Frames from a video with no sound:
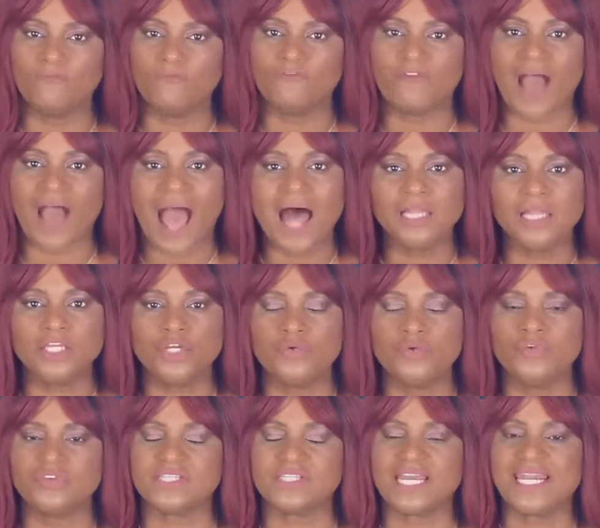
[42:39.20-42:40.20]

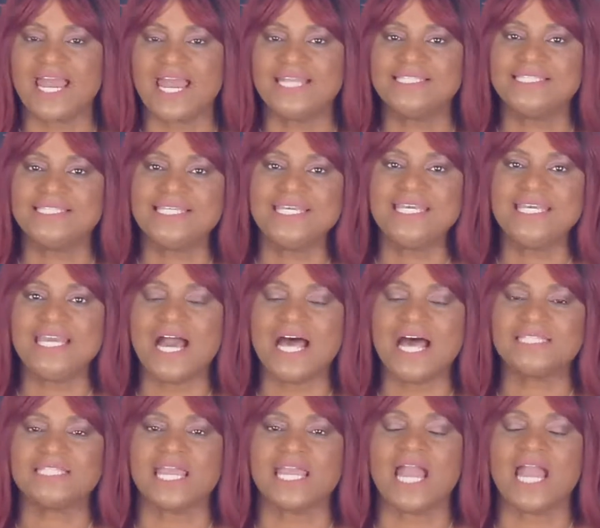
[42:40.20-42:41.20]
values and
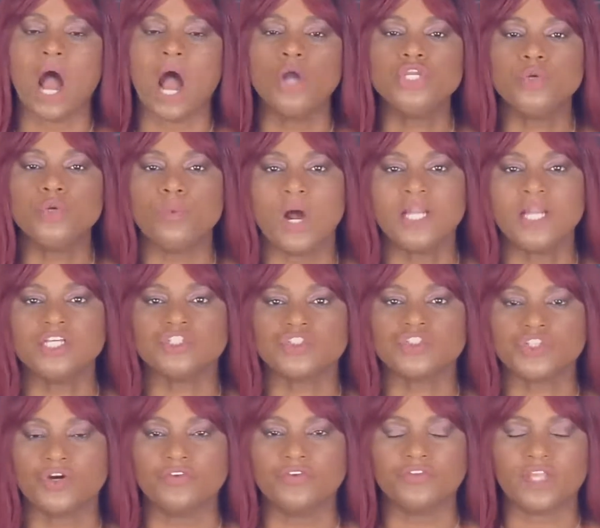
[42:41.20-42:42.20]
ideas and how you want to
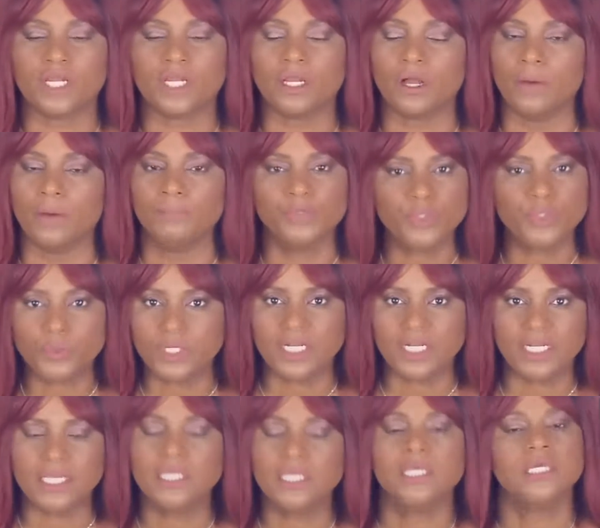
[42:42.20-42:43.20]
serve the
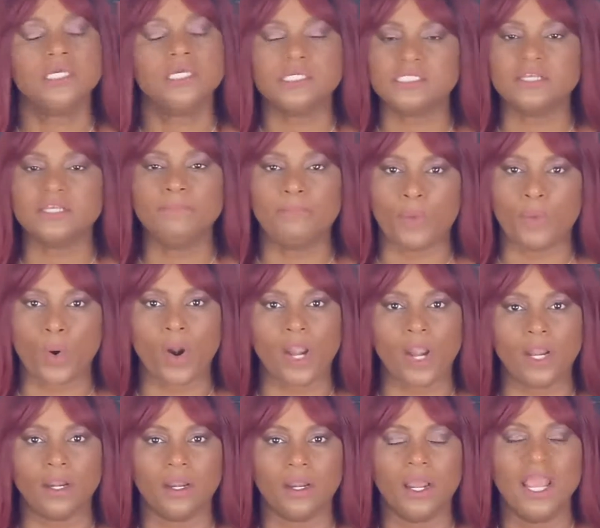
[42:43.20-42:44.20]
community is
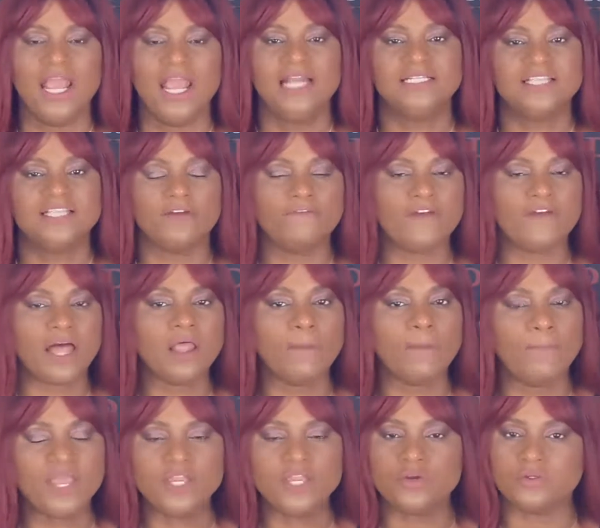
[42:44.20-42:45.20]
important.
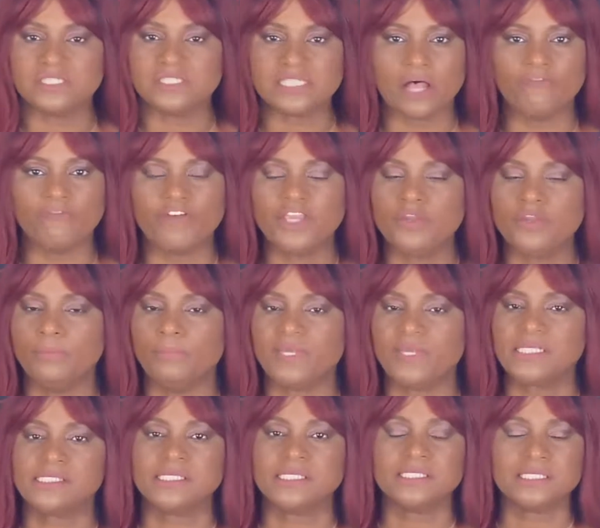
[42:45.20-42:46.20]
Developing yourself and your
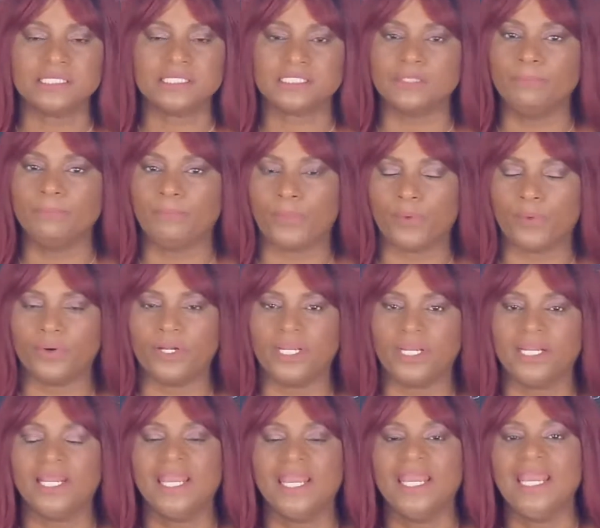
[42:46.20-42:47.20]
business is
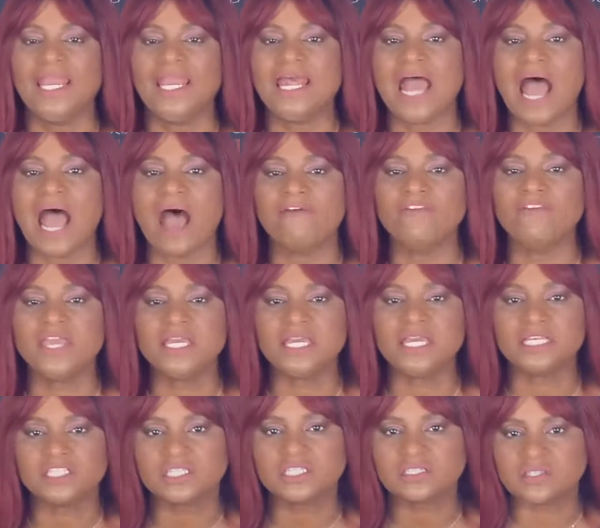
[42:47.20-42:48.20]
important. And having
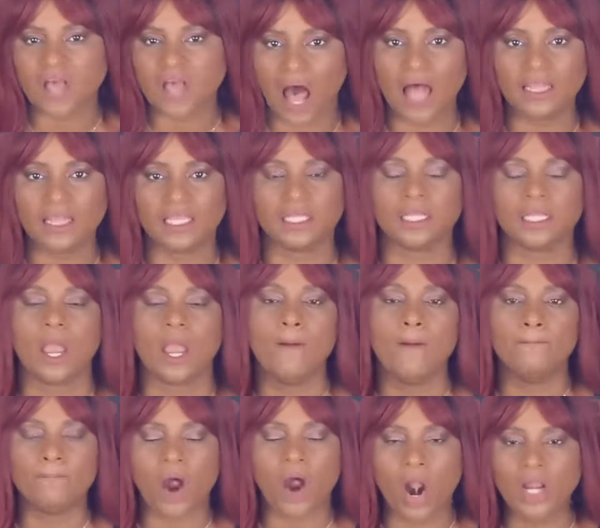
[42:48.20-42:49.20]
a solid
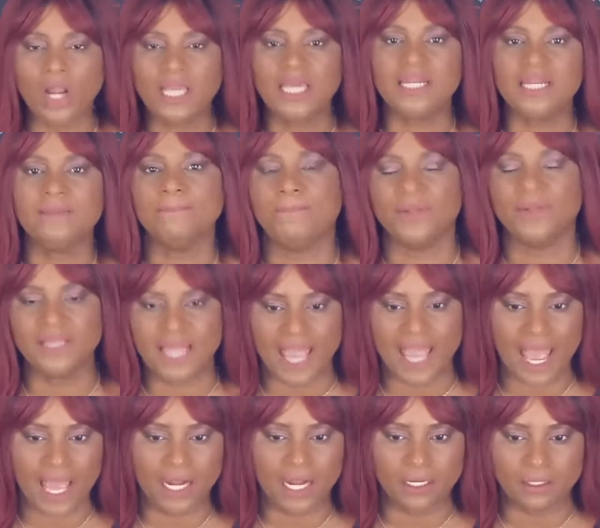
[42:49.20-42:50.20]
marketing
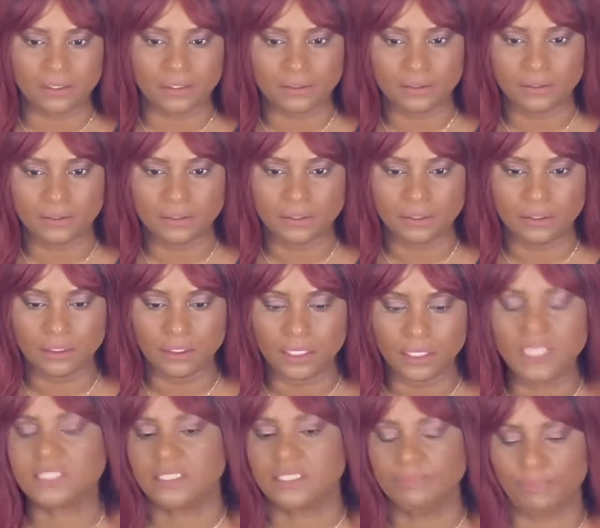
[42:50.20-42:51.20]
plan
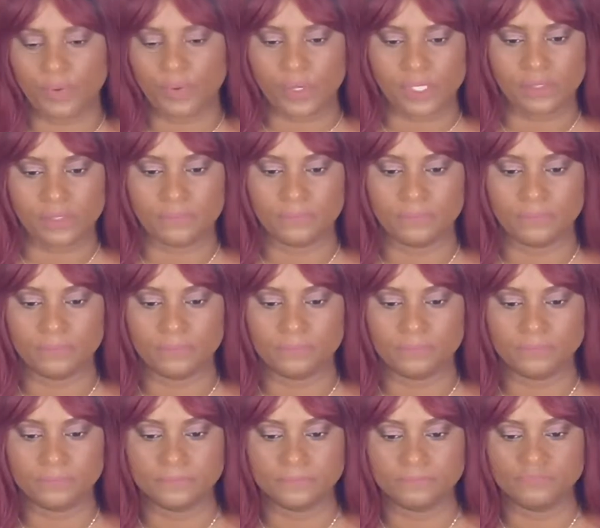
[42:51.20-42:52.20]
is important.
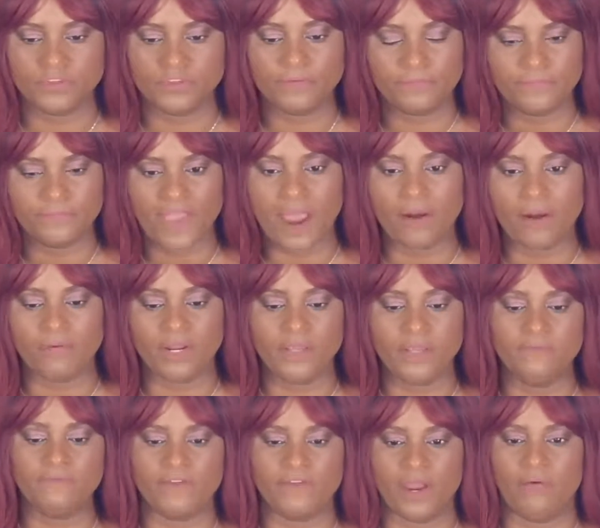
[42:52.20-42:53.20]

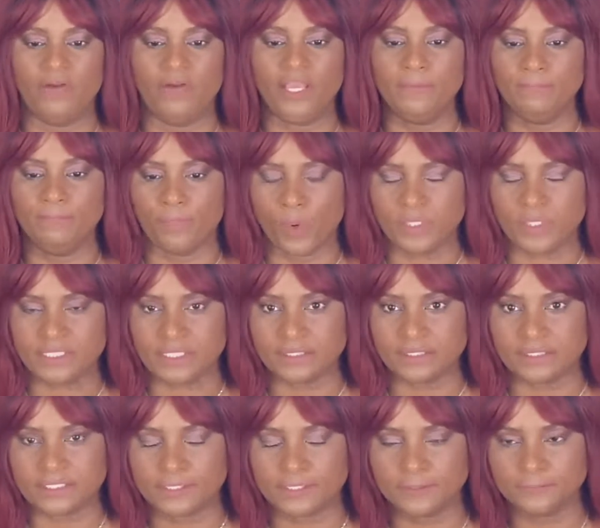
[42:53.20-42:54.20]
Very, very
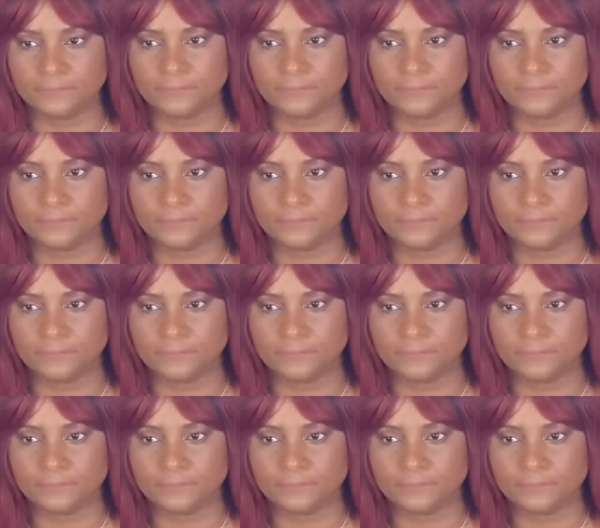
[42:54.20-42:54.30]
important.